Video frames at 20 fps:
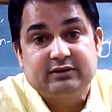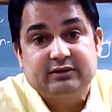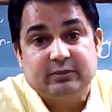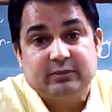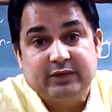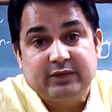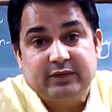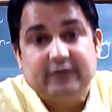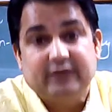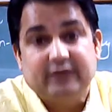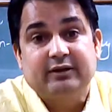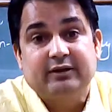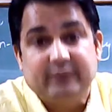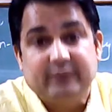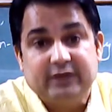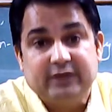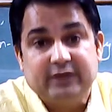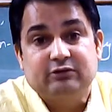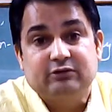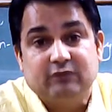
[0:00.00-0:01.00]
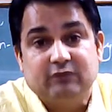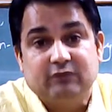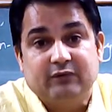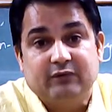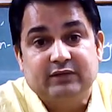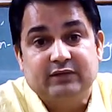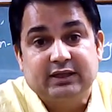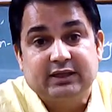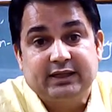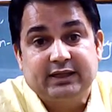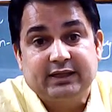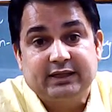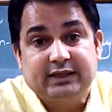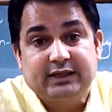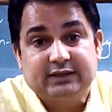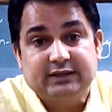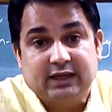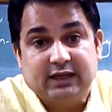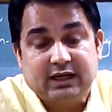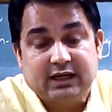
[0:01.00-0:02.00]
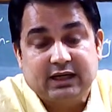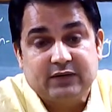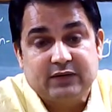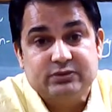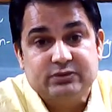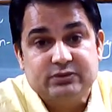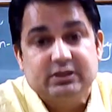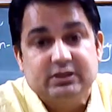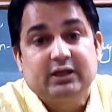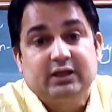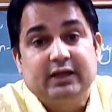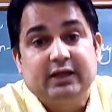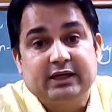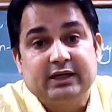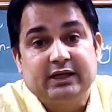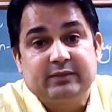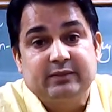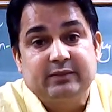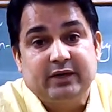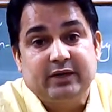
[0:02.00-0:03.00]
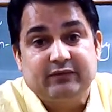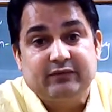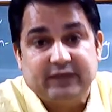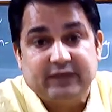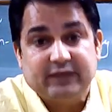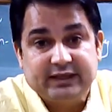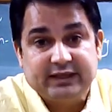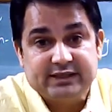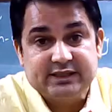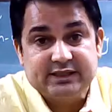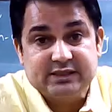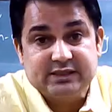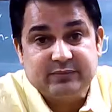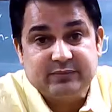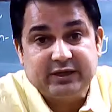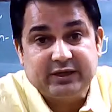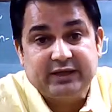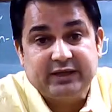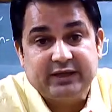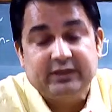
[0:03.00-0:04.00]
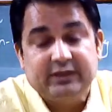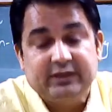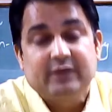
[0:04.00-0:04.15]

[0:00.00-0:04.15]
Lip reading: The bear remained throughout the day in the house. It remained very disciplined.